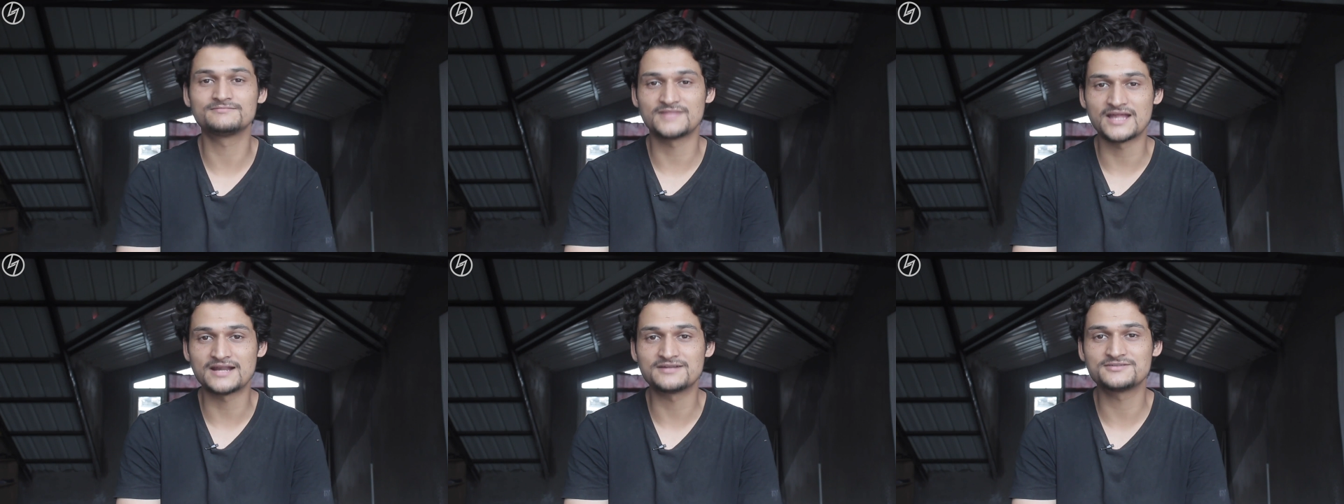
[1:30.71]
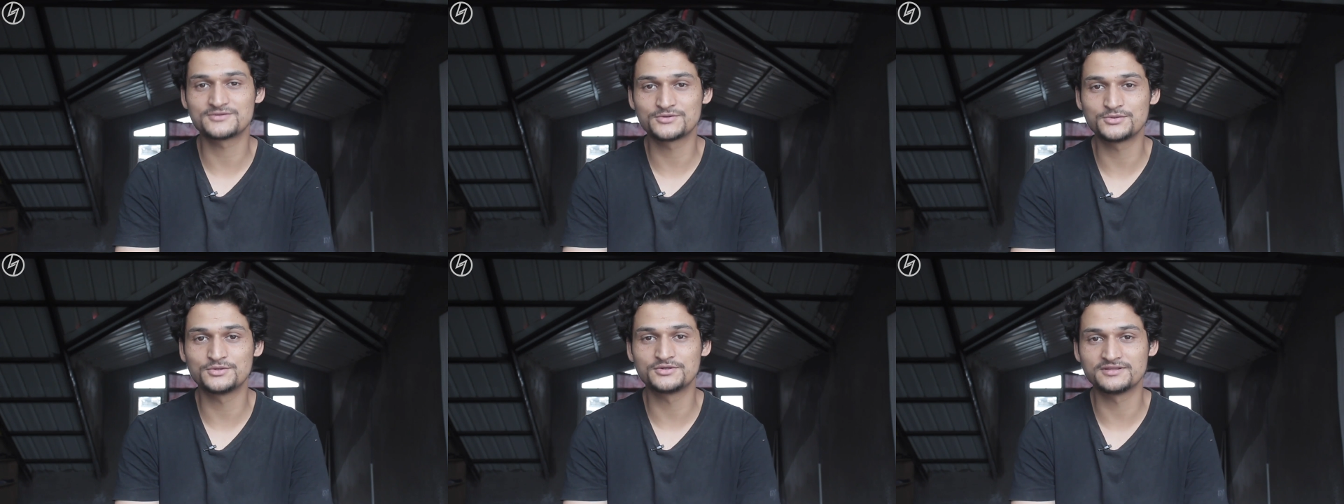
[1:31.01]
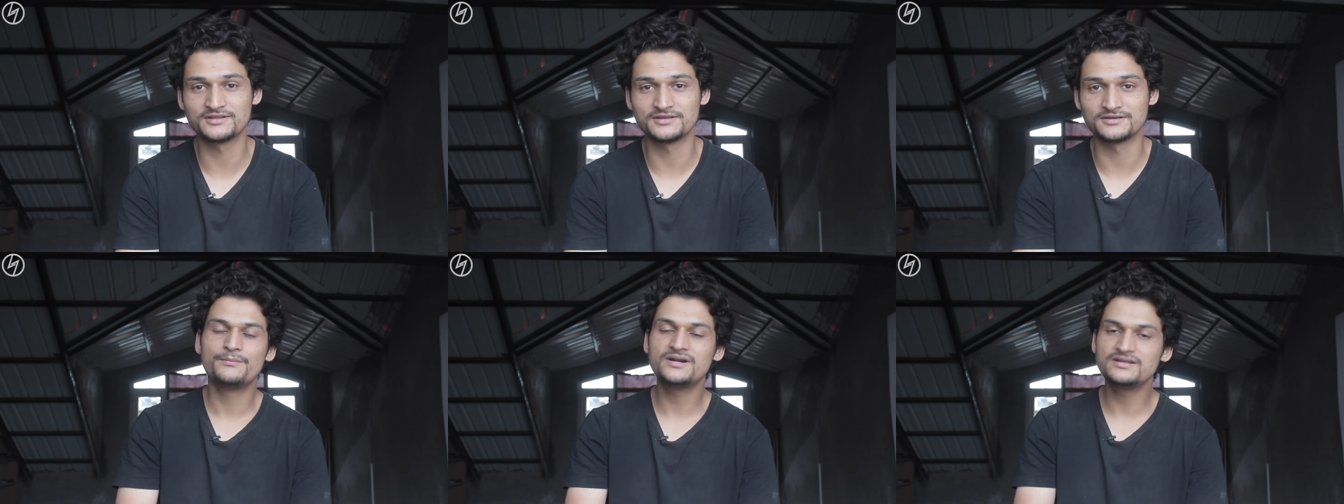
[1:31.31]
That's a
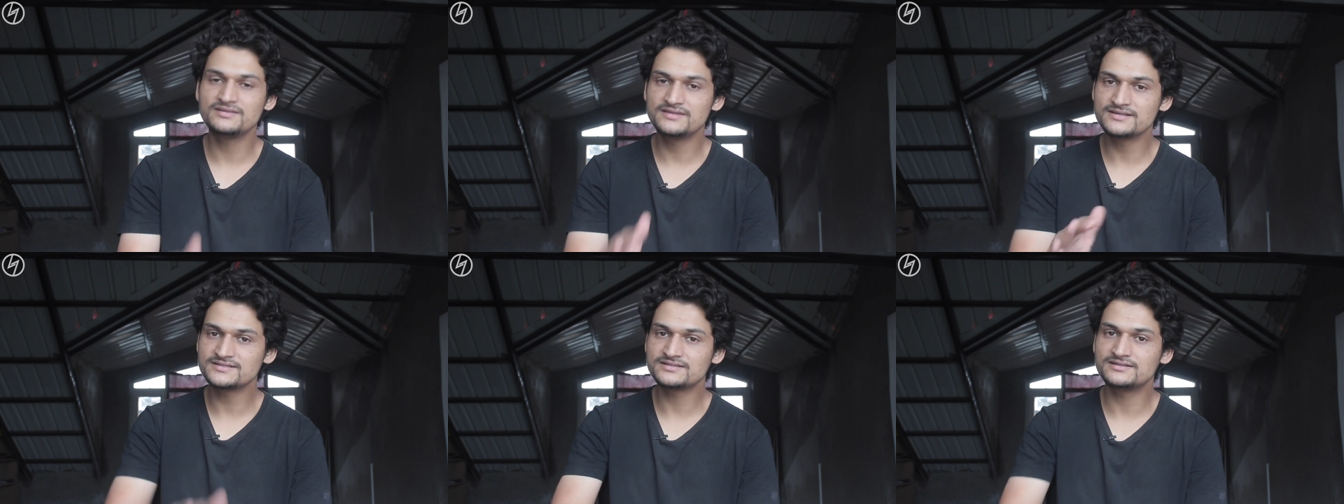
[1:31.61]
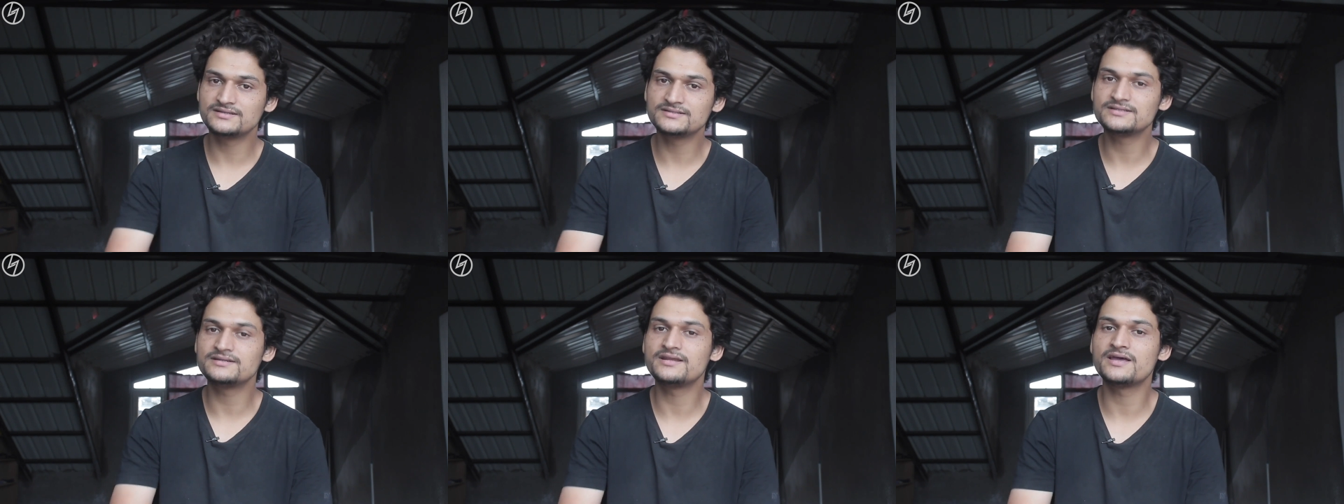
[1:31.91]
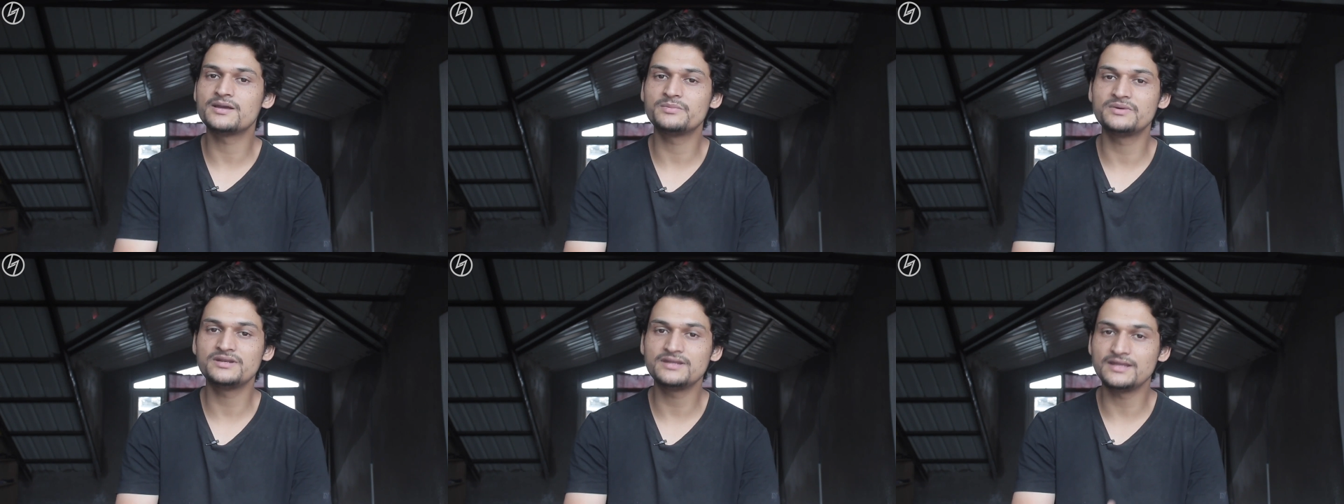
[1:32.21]
good thing. But this doesn't
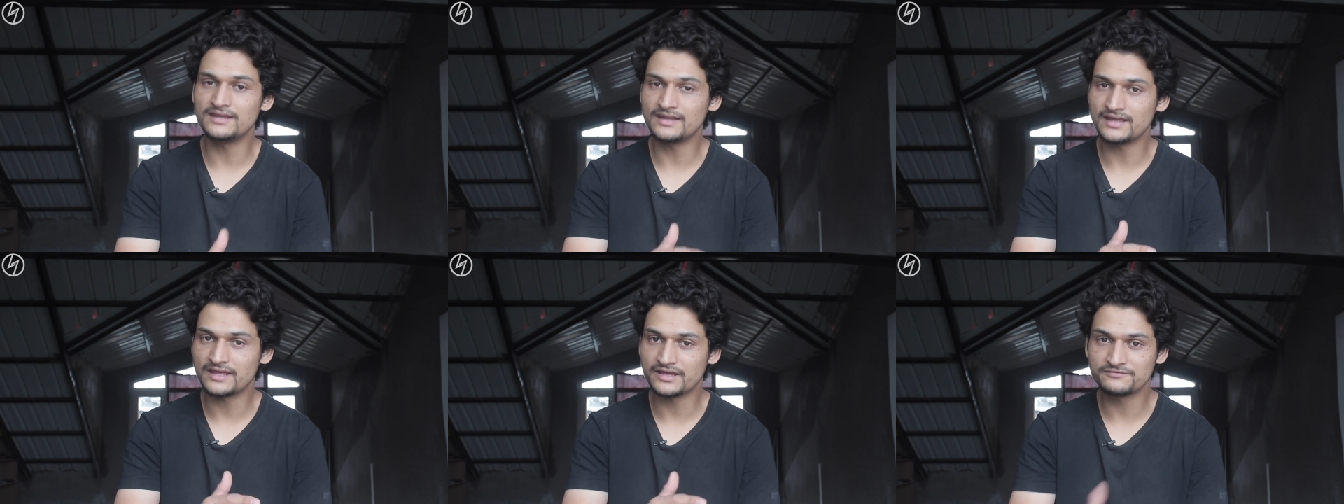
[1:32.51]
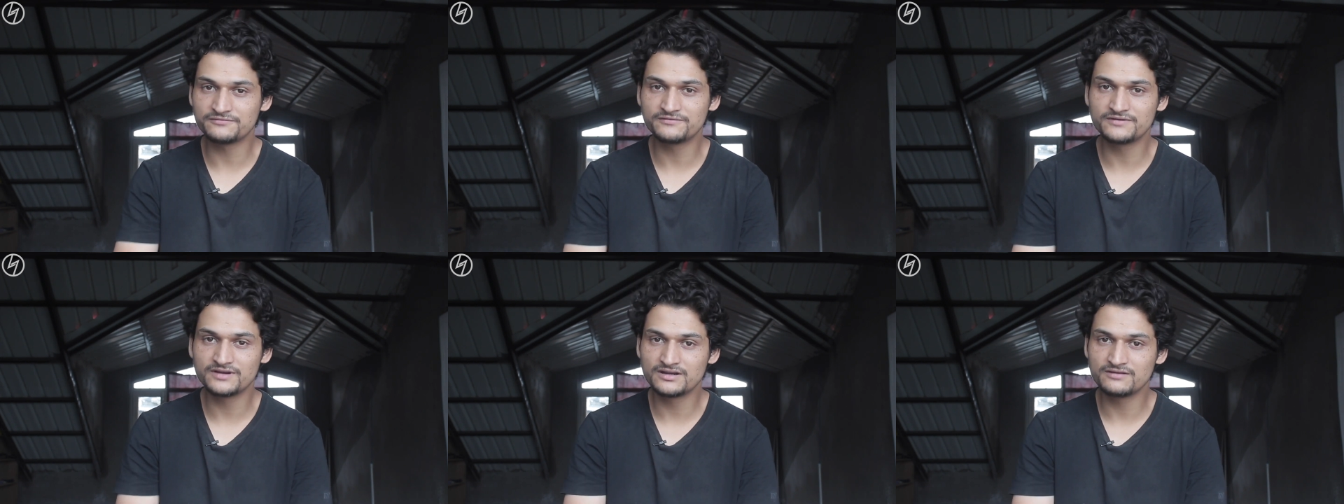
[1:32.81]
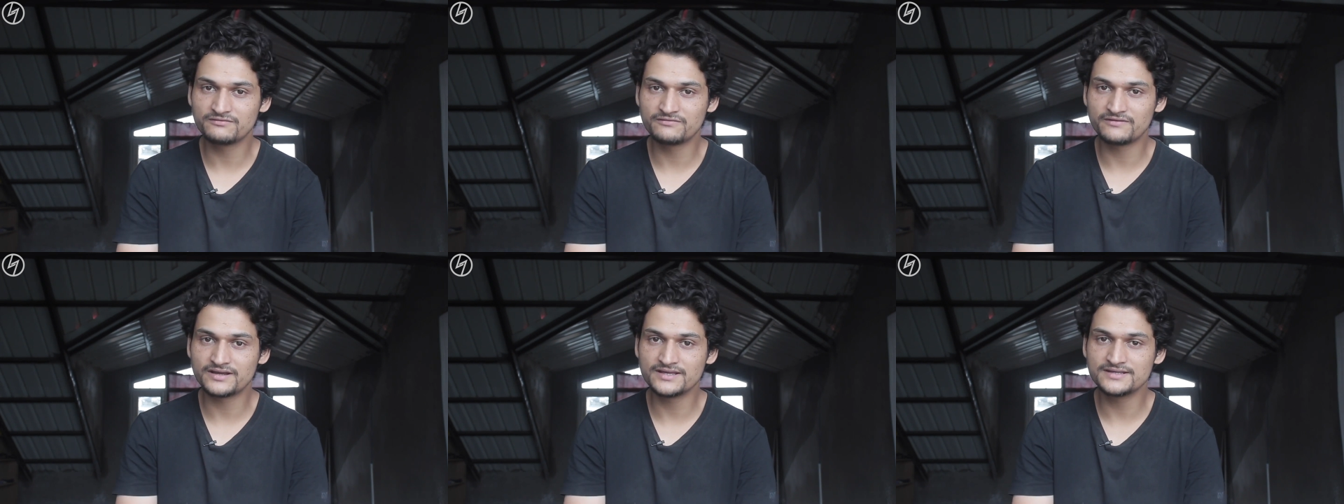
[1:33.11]
happen in every
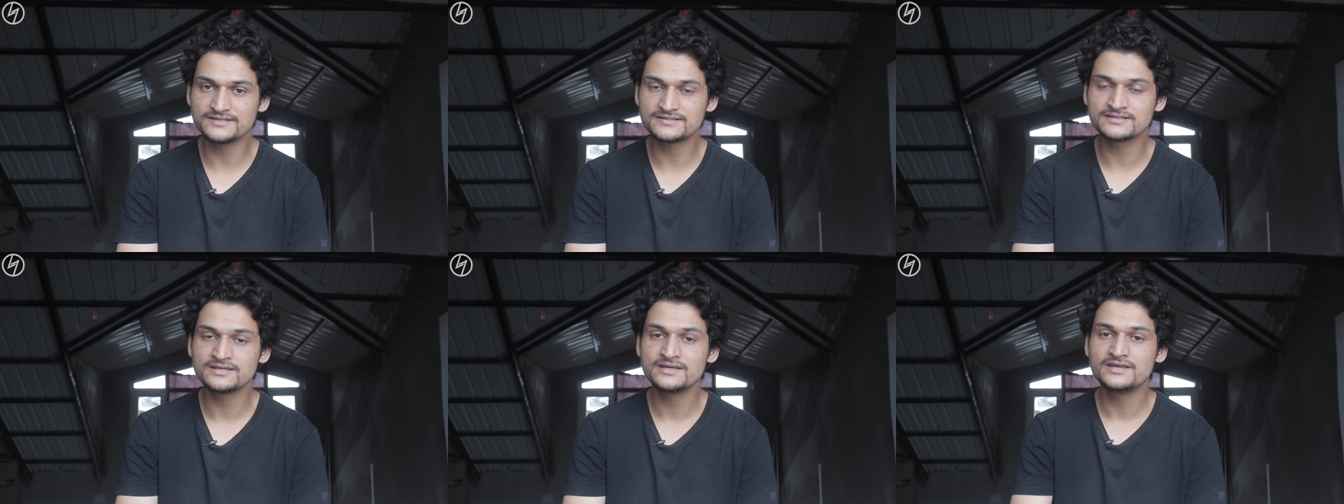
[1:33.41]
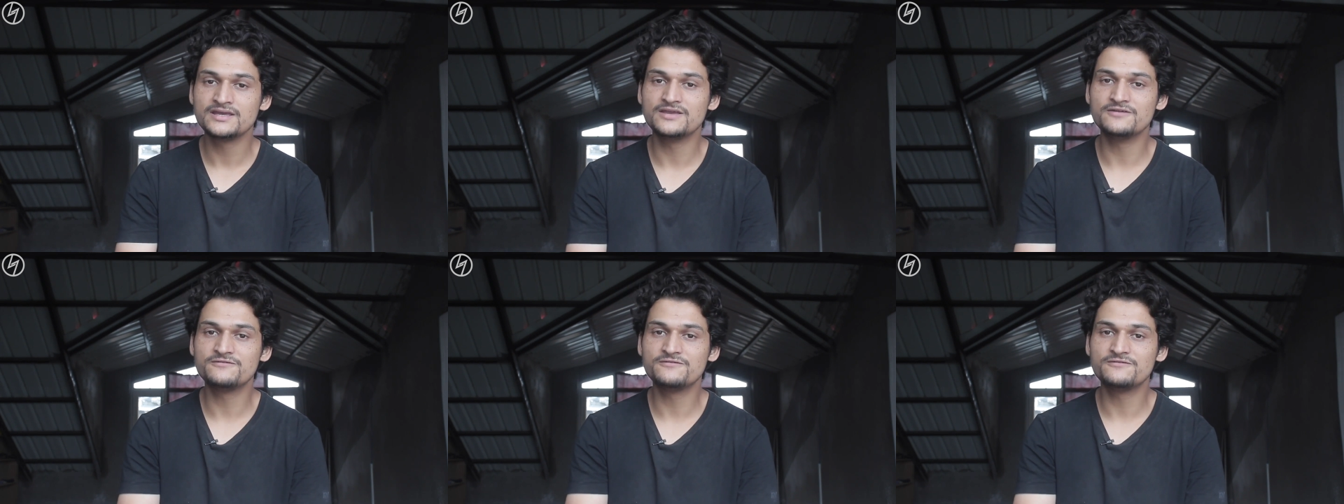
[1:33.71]
device.